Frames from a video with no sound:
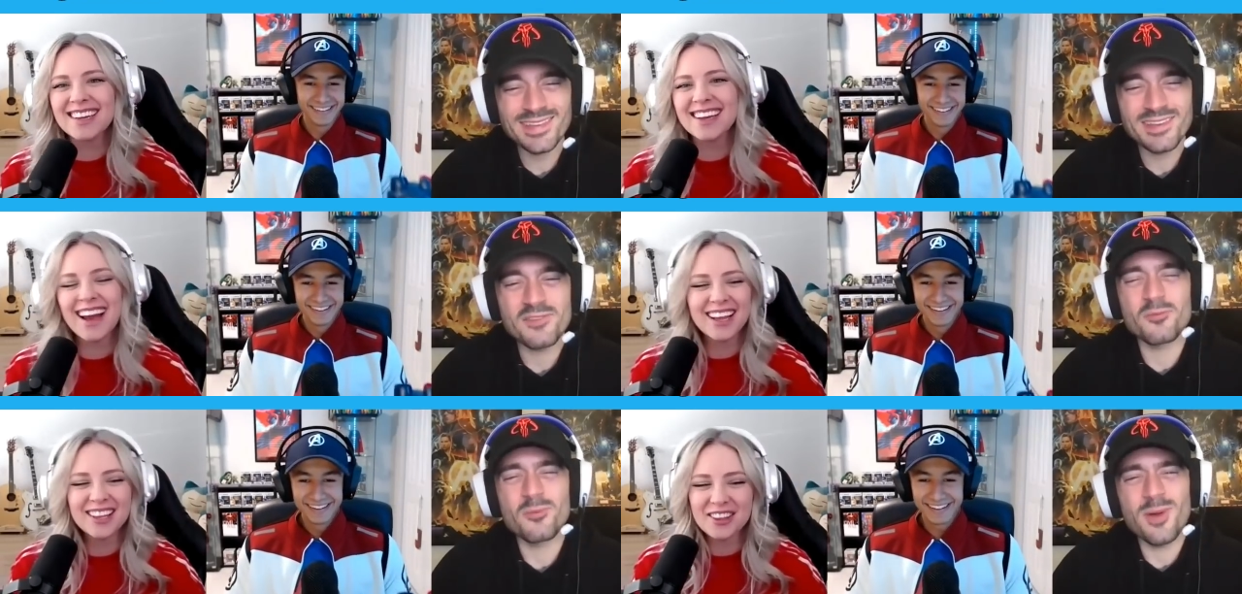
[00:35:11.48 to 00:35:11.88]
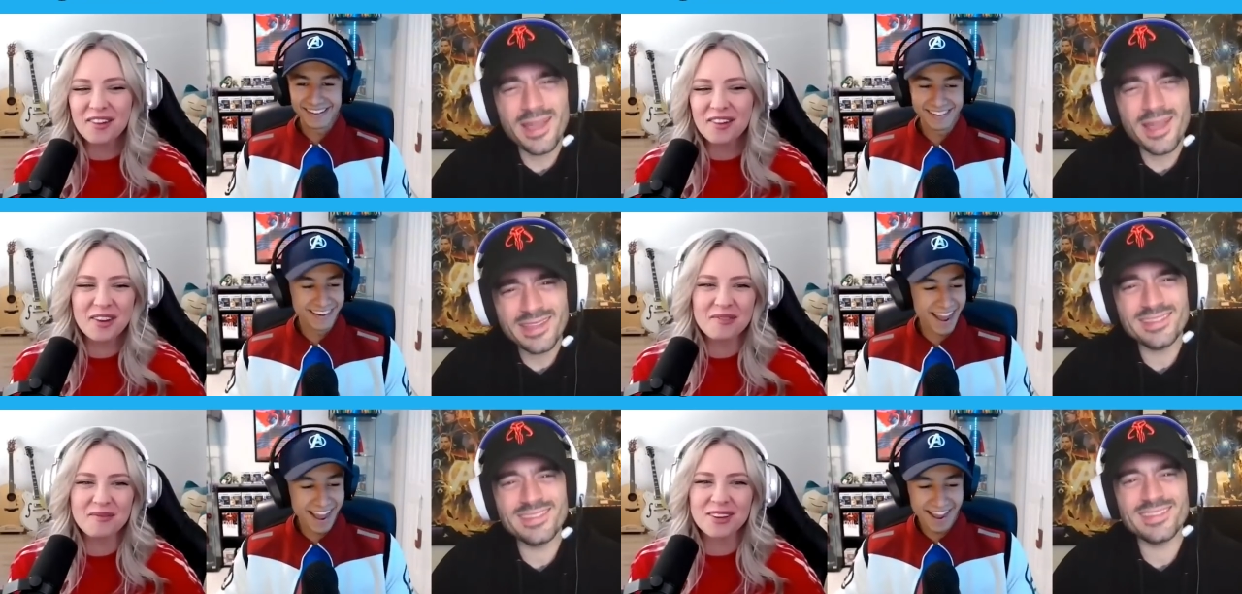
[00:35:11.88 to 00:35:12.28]
Speaker 1: right? I right.
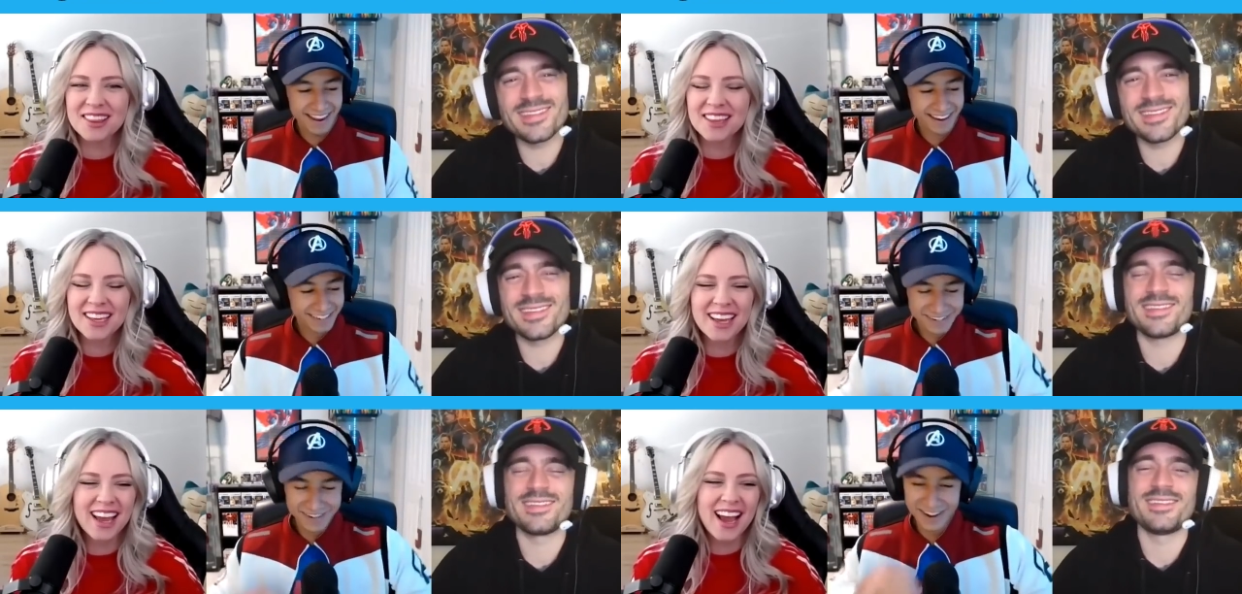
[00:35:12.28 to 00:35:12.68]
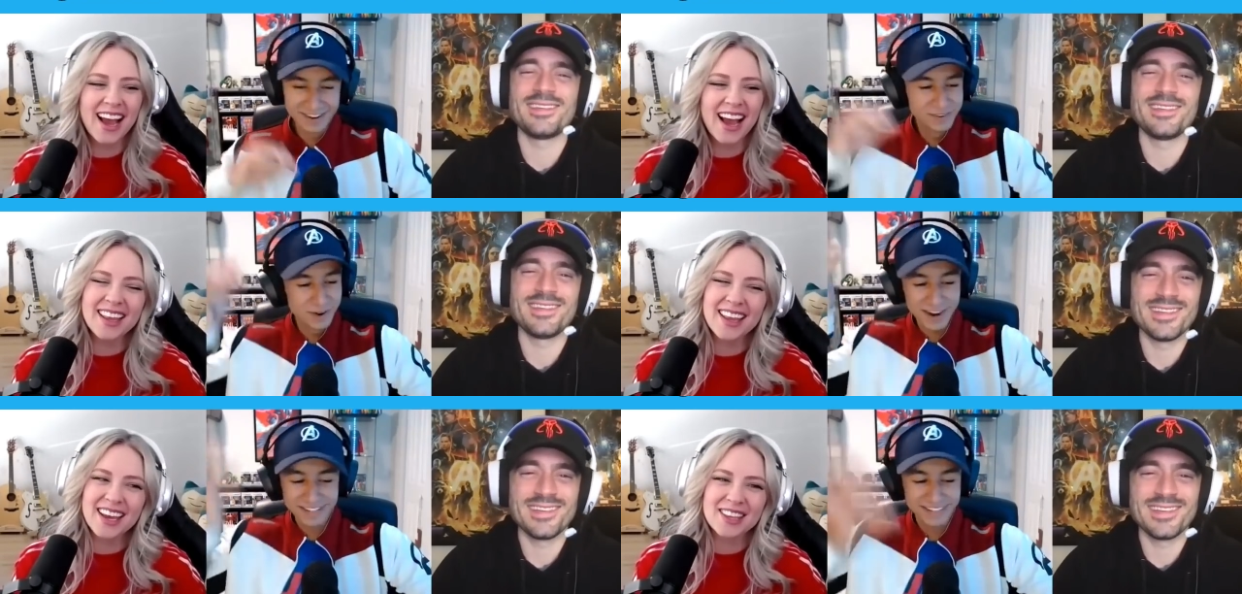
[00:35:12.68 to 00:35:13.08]
love him. Nah,
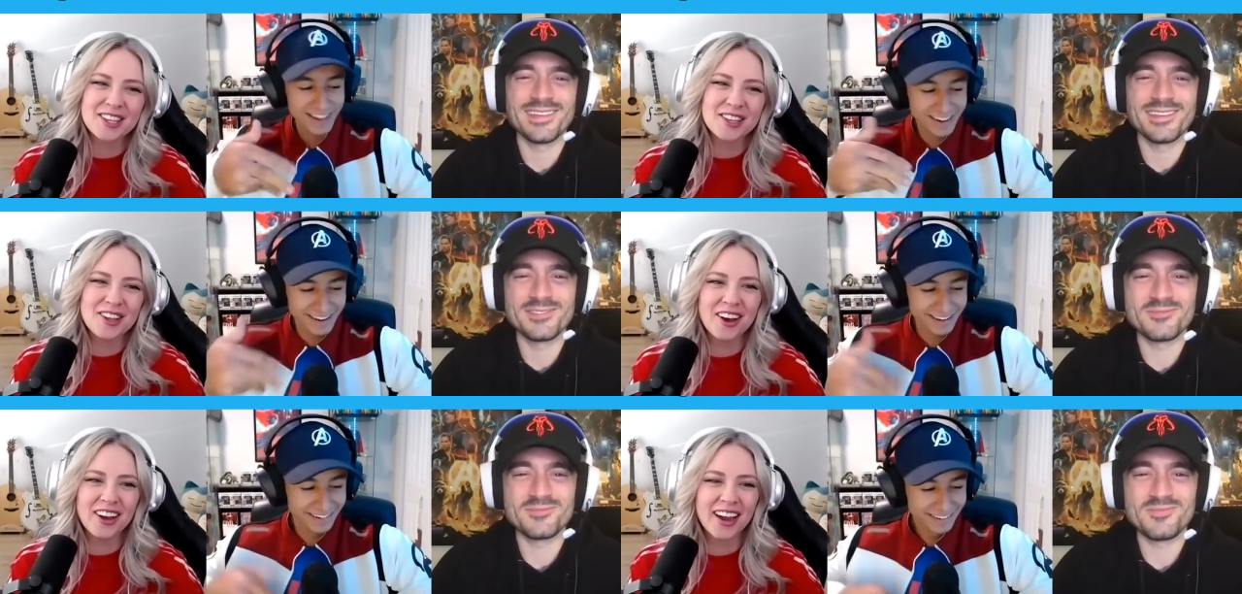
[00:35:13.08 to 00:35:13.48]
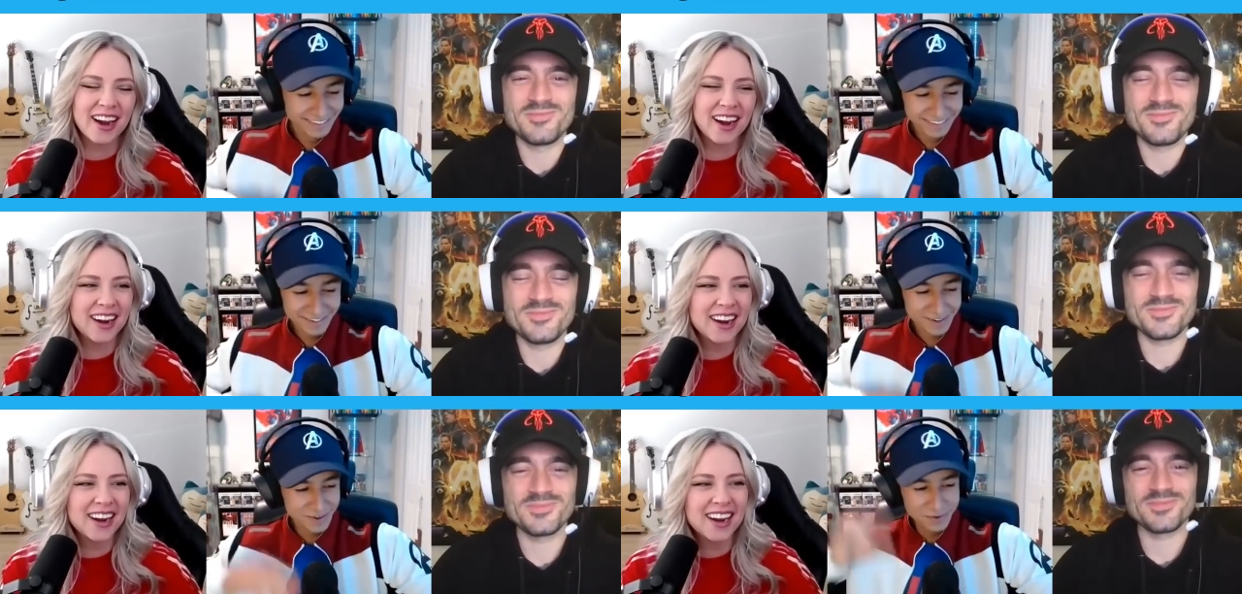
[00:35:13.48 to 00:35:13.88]
Speaker 2: I new identity.
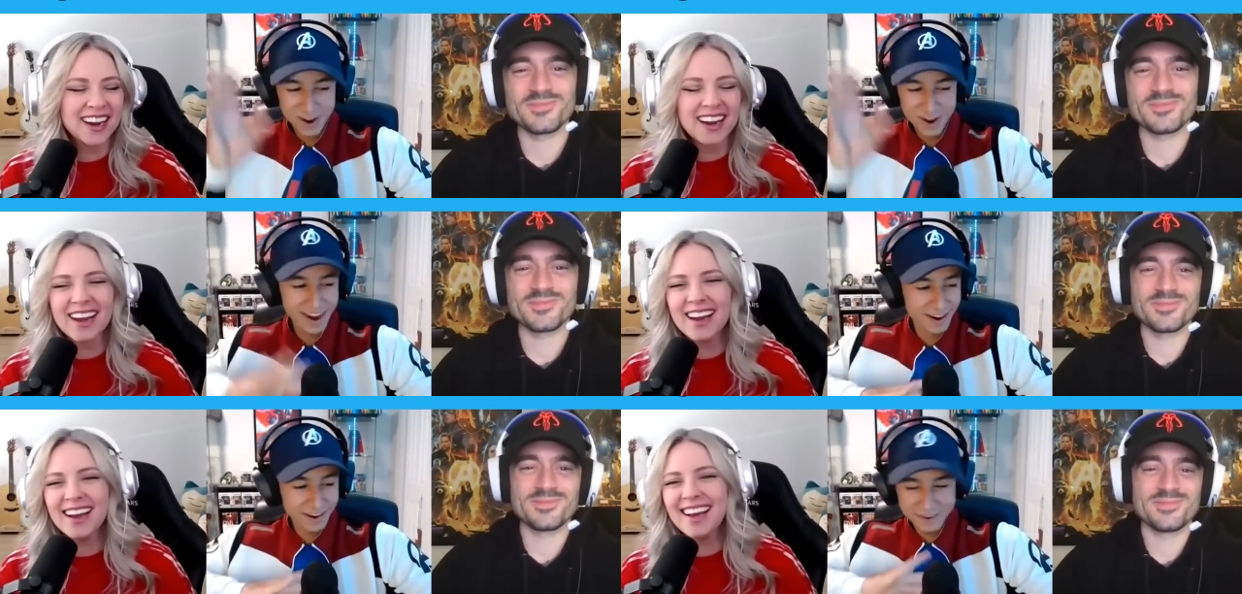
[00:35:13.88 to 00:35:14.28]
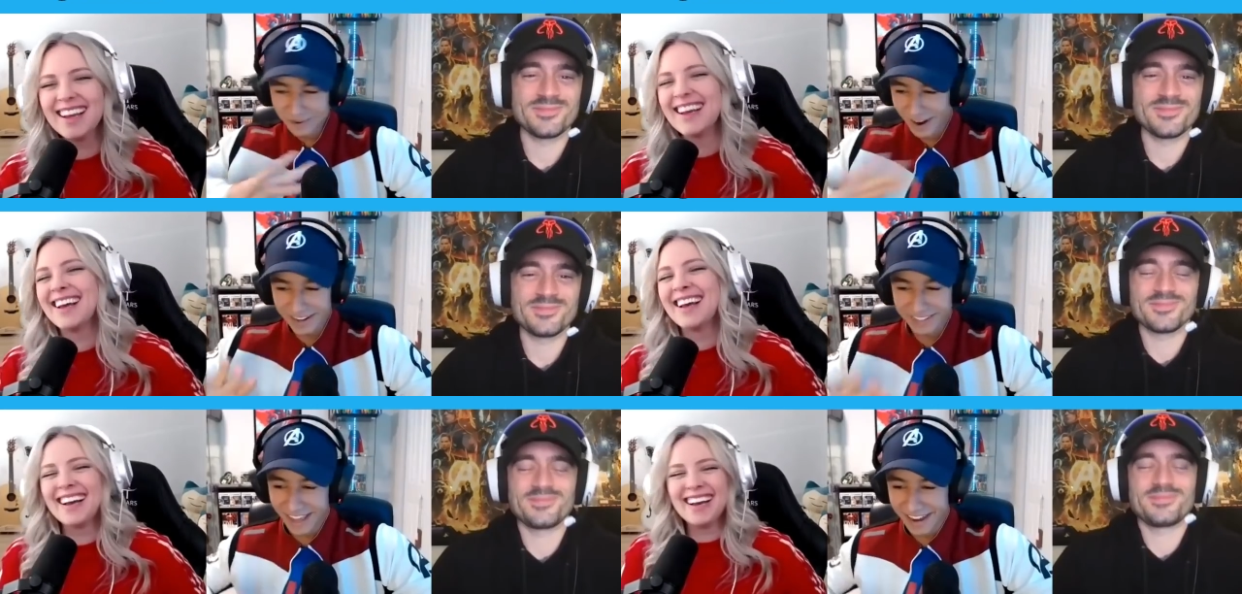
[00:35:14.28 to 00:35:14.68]
Hair. New hair, new
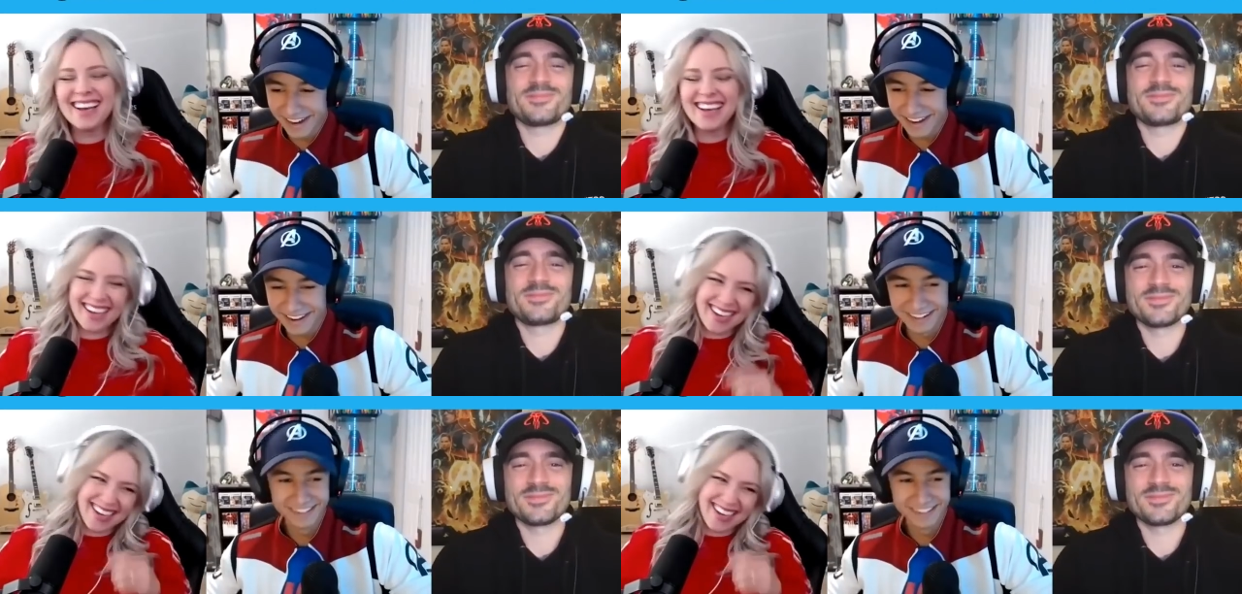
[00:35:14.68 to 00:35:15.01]
identity.